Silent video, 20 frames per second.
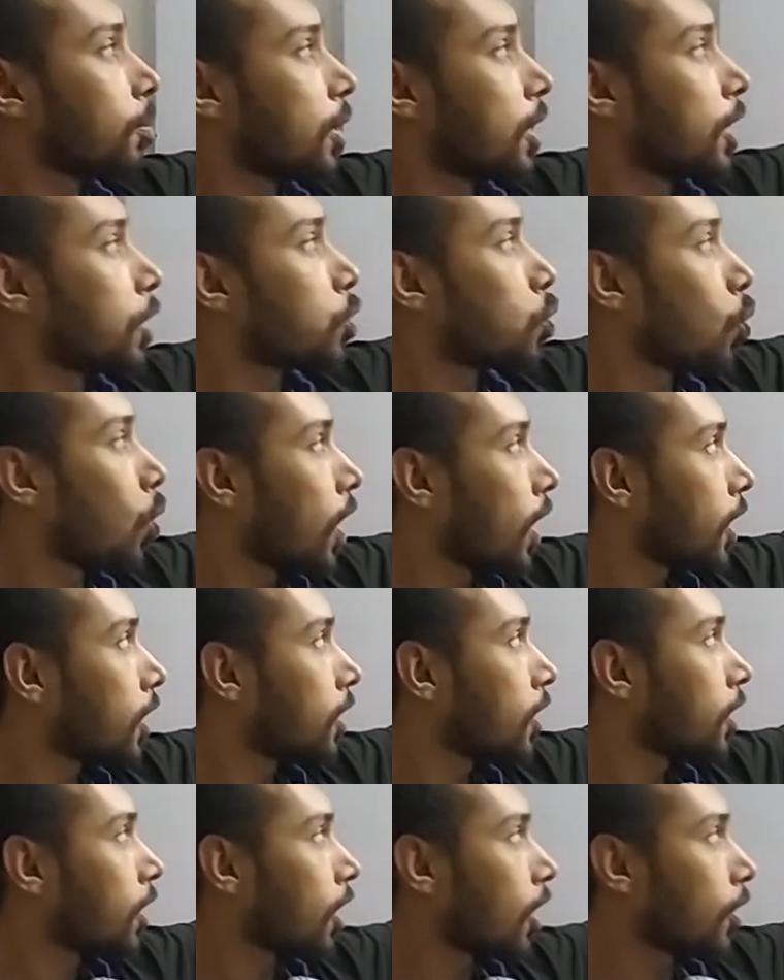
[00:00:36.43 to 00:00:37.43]
part
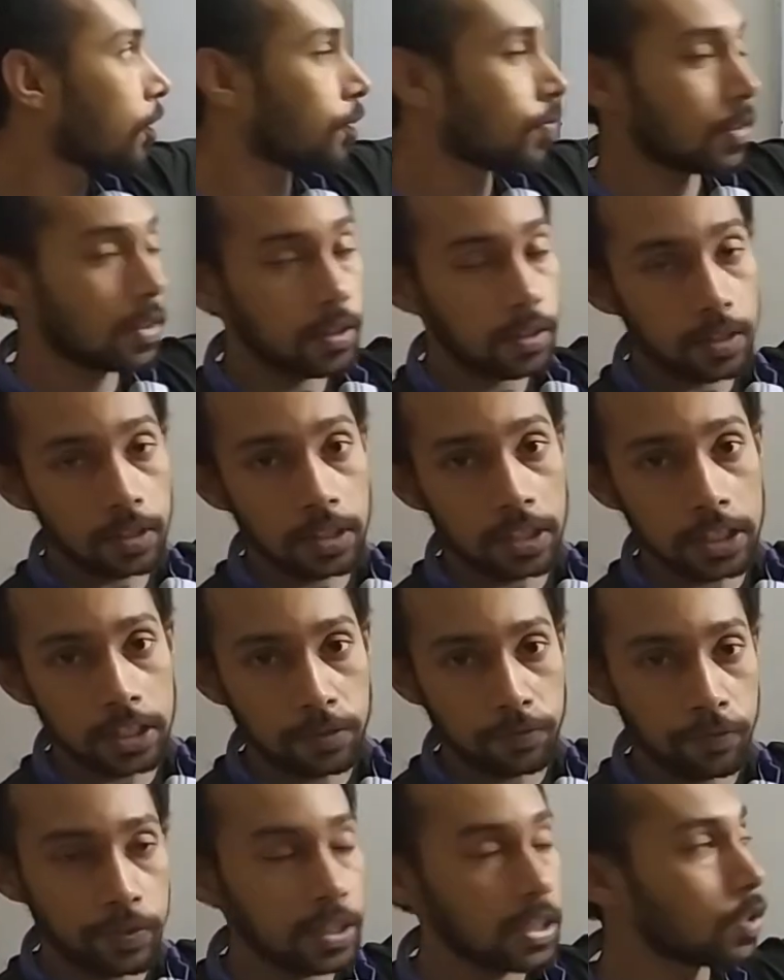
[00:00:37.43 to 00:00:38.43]
one of this
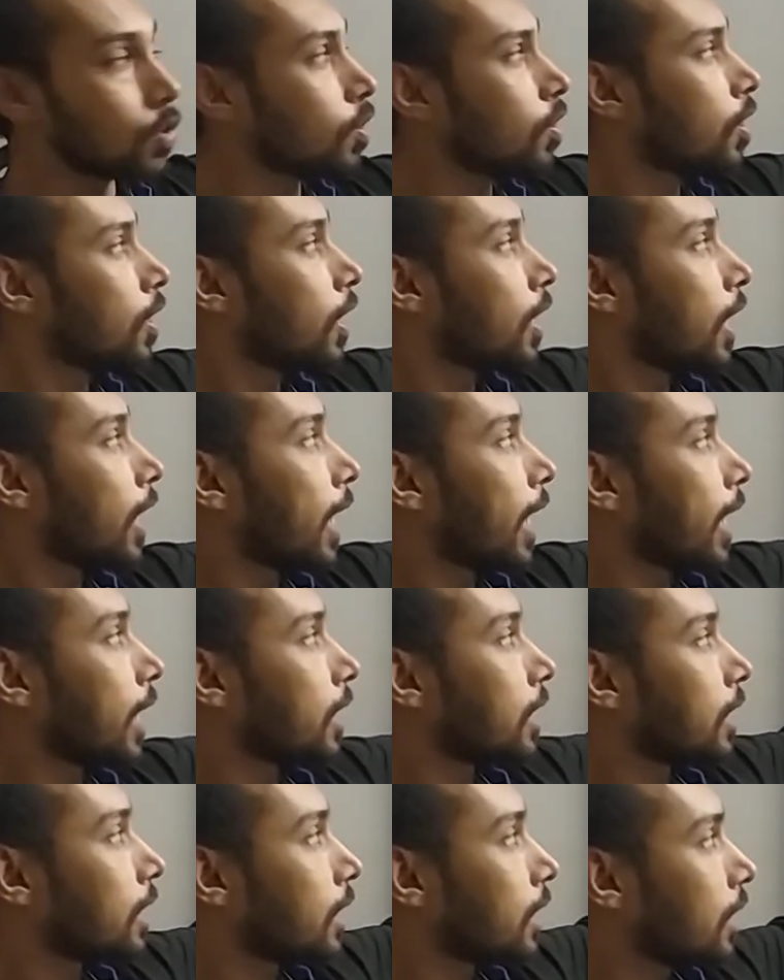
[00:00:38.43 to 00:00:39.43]
video,
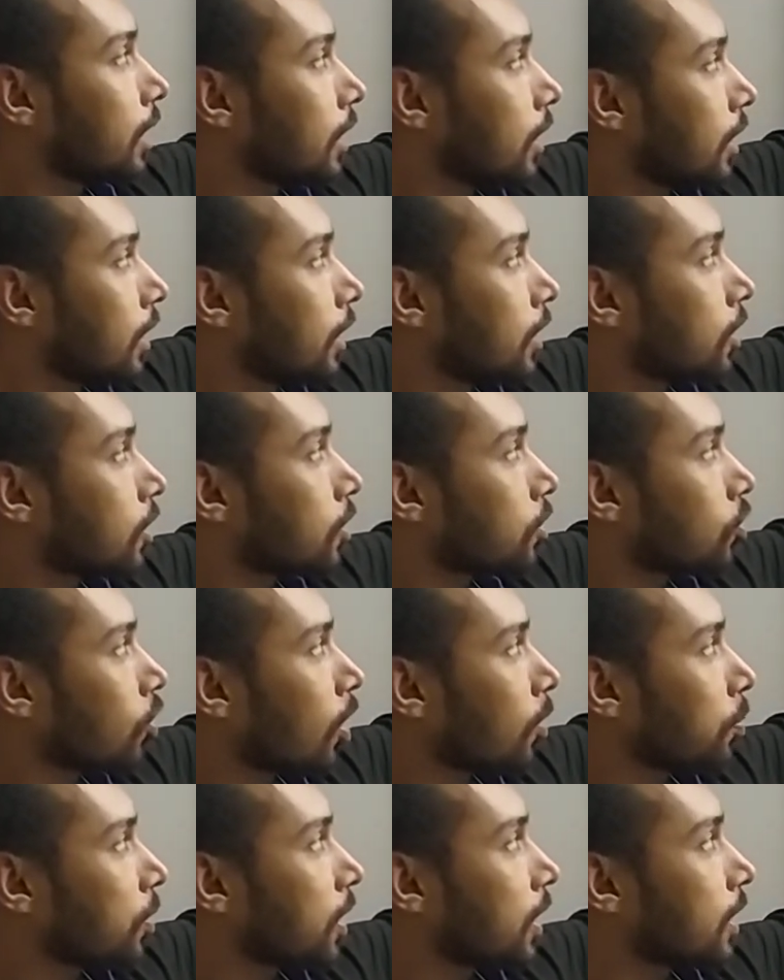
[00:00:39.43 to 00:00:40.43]
and this
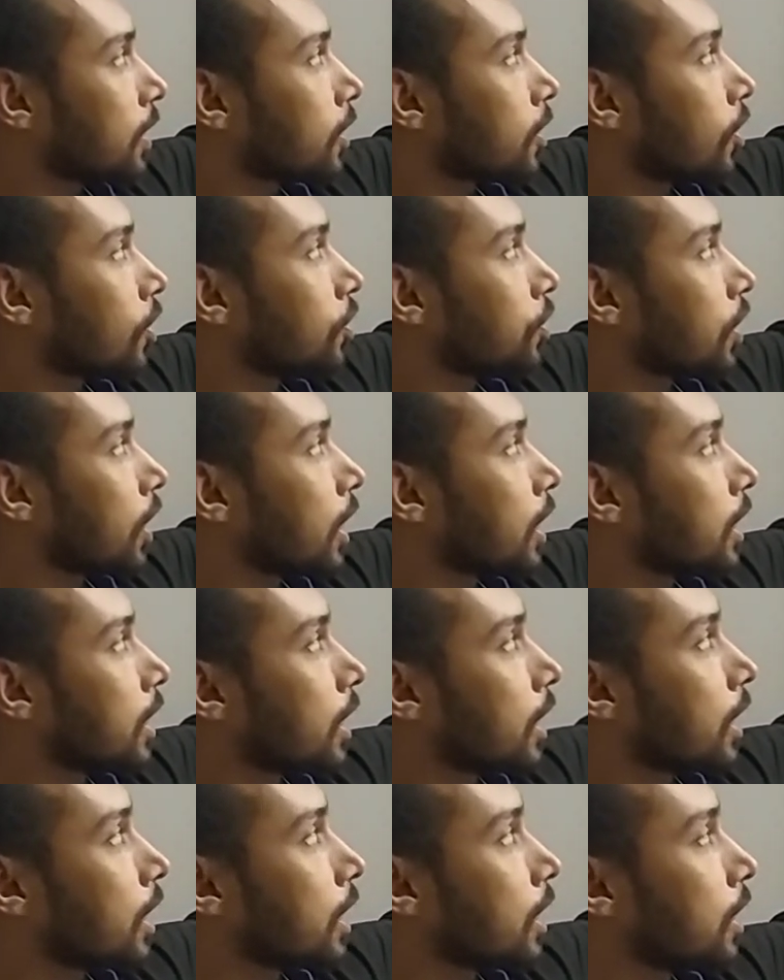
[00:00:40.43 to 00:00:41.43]
topic is
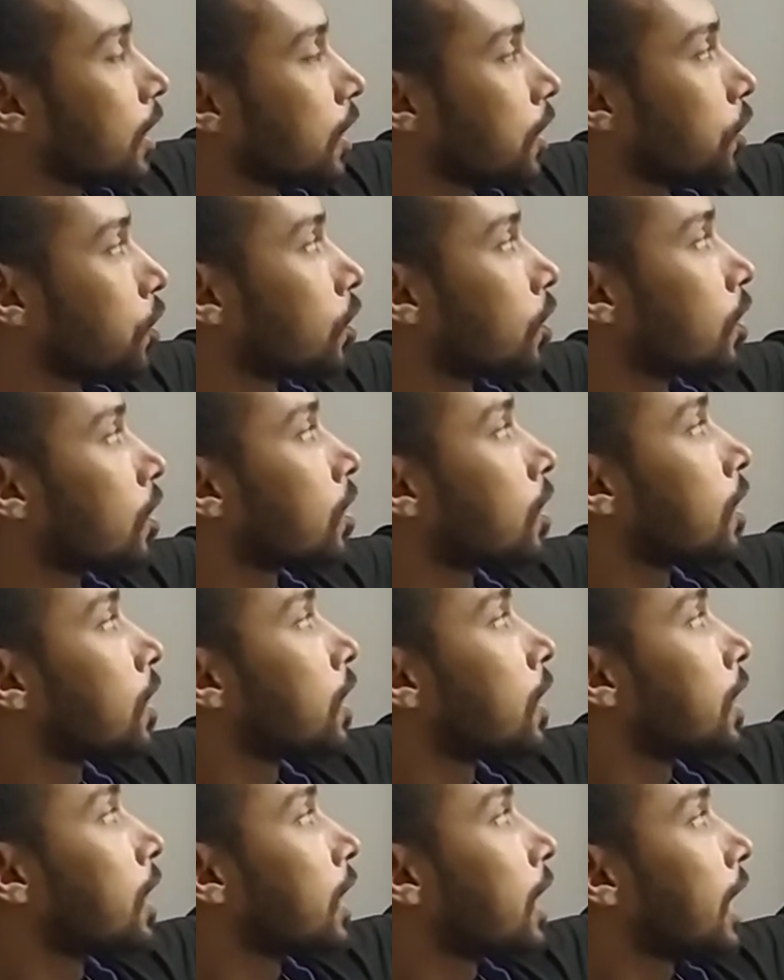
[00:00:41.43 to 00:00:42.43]
contained in your
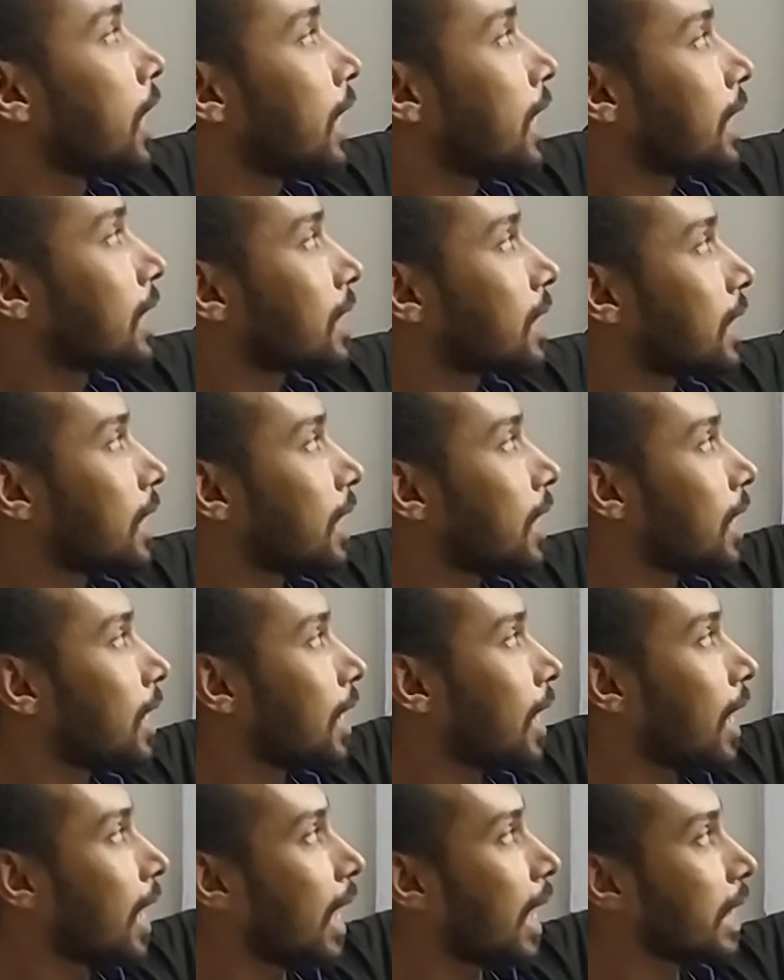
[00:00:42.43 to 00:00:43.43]

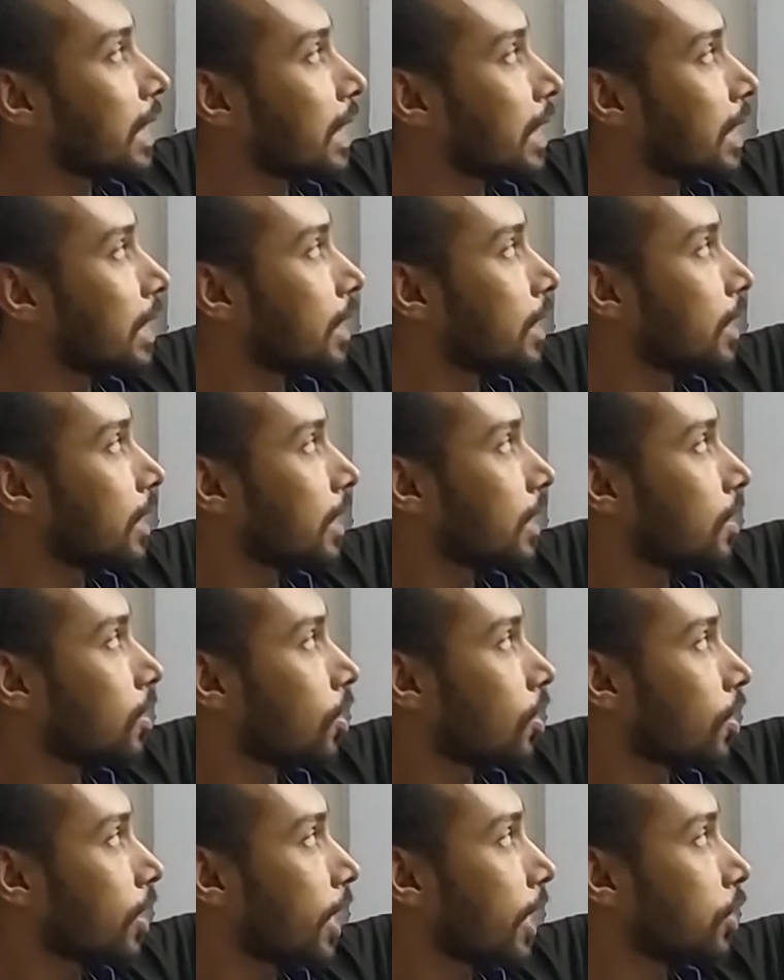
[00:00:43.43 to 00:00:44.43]
Edexcel IAL
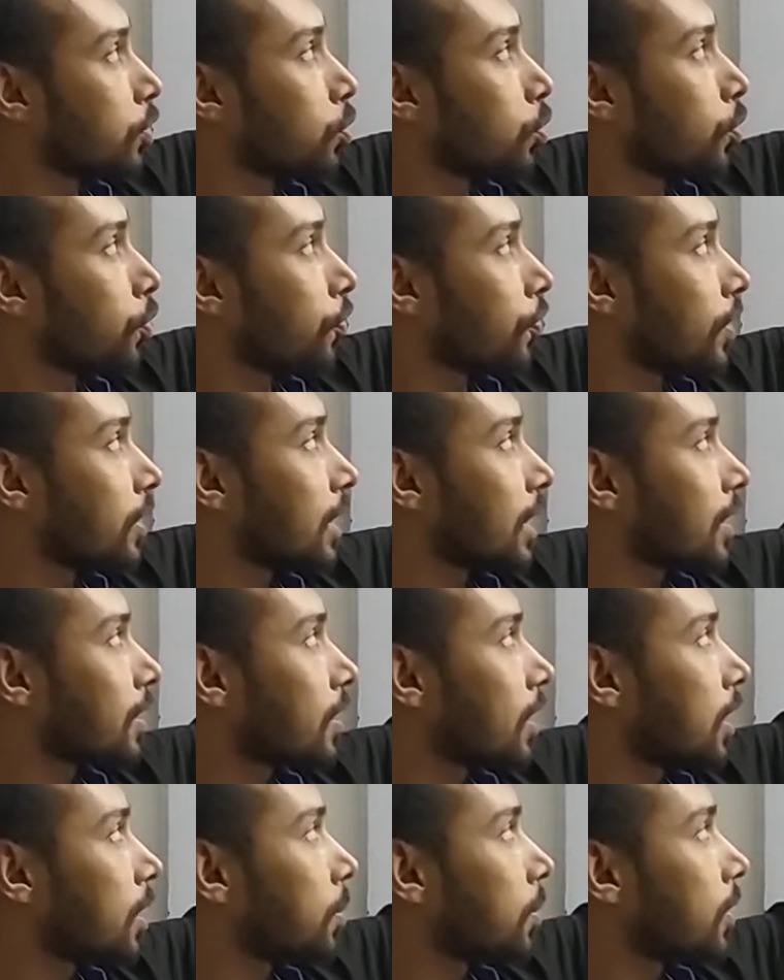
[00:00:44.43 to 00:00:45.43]
or A2 physics
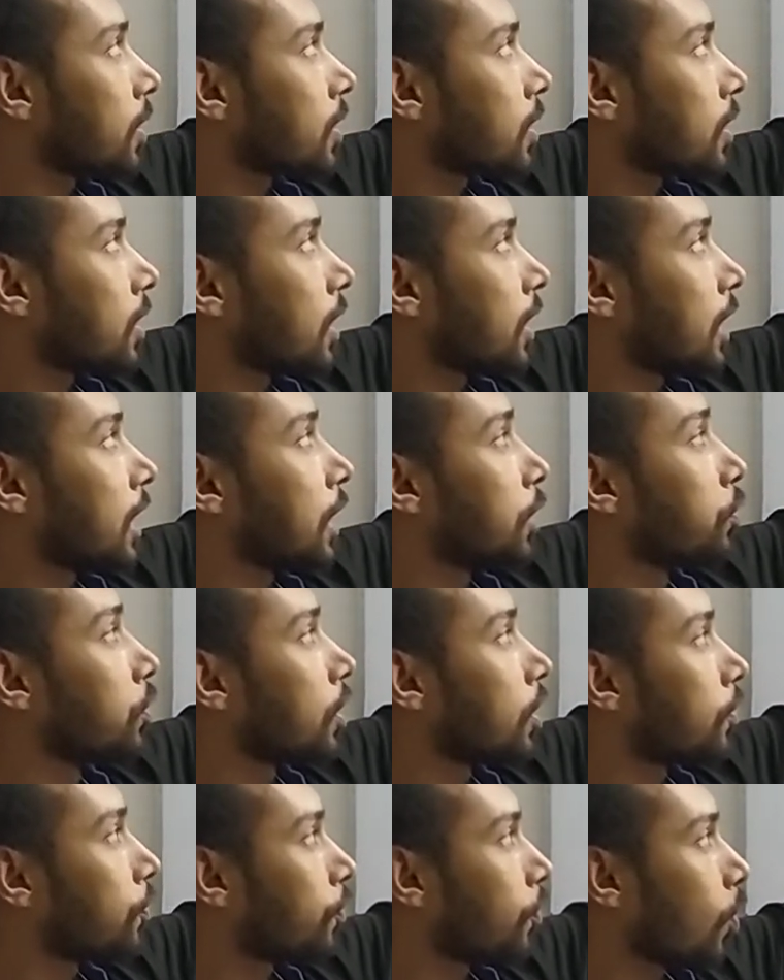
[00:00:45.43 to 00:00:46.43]
syllabus in
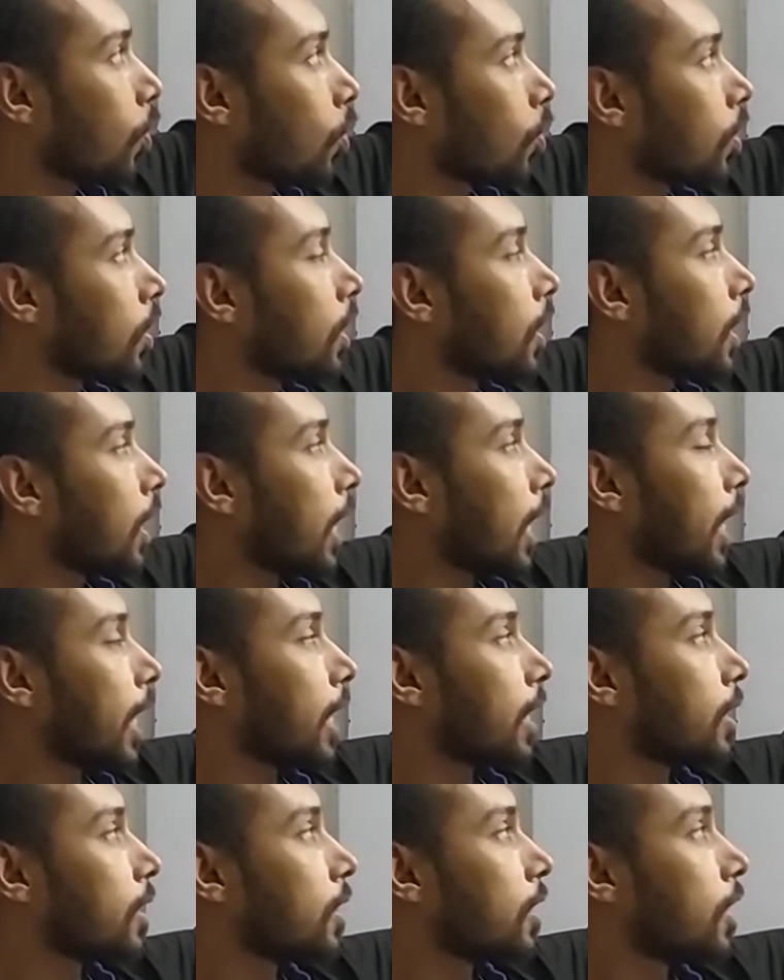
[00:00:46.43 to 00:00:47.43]
unit 4
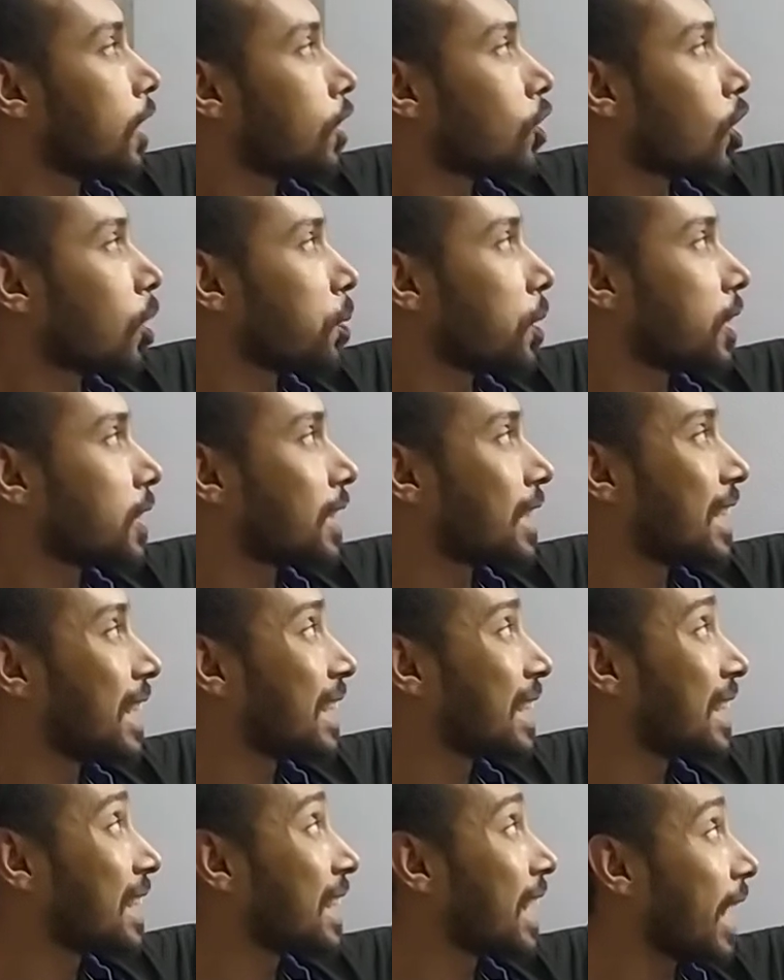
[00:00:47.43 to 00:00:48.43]
and topic
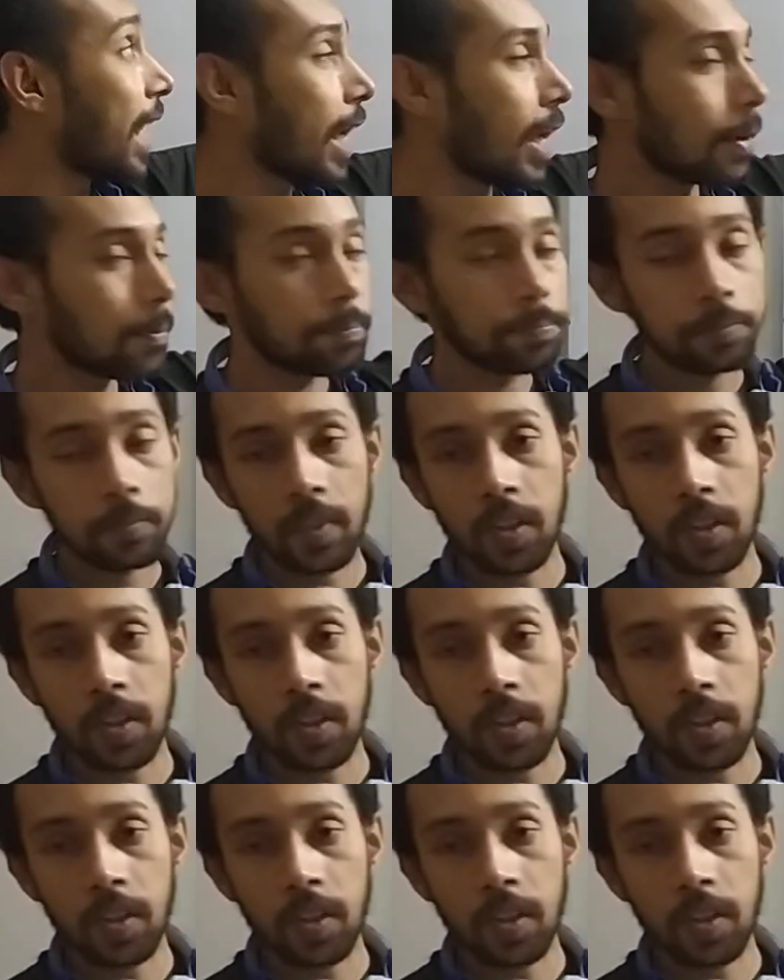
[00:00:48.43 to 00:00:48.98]
6A.